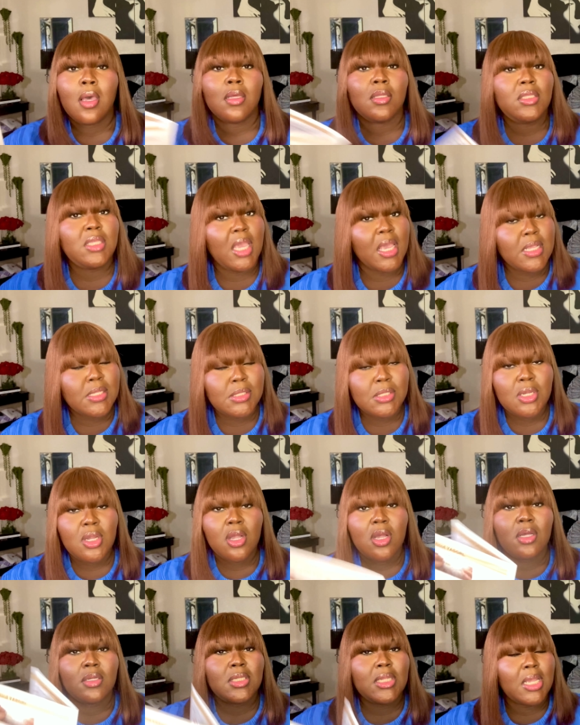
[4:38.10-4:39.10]

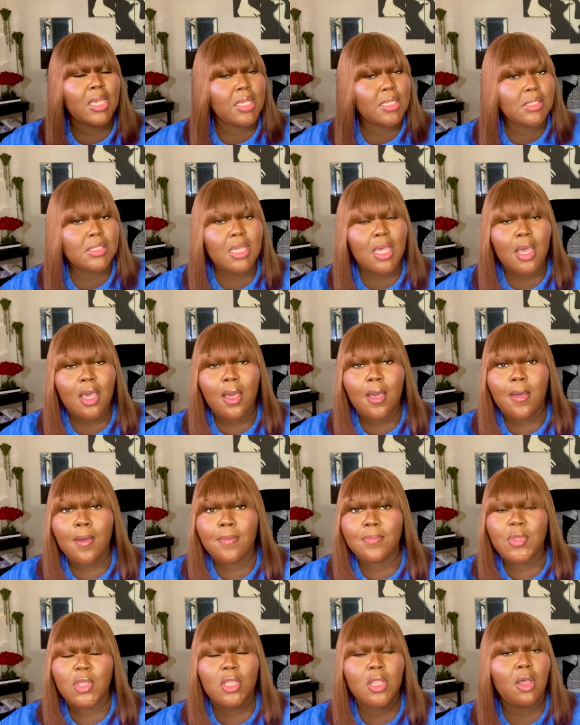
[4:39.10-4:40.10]
YASGRL does
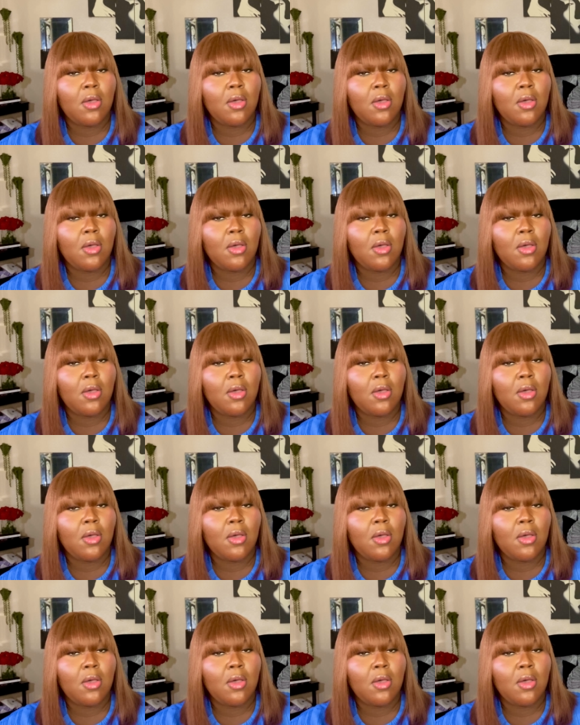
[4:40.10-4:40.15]
come,